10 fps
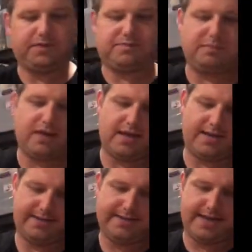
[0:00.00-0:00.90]
It's
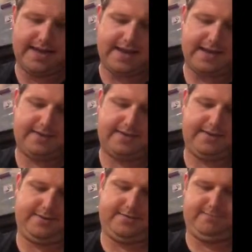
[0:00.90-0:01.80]
by TAC.
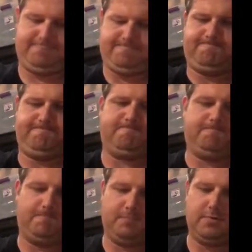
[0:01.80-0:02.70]

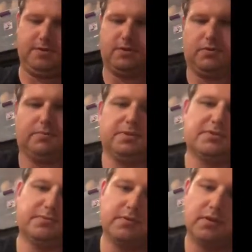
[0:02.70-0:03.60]
I don't want to
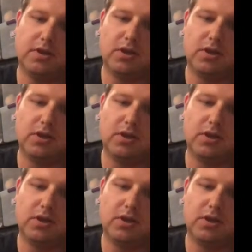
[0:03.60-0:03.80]
miss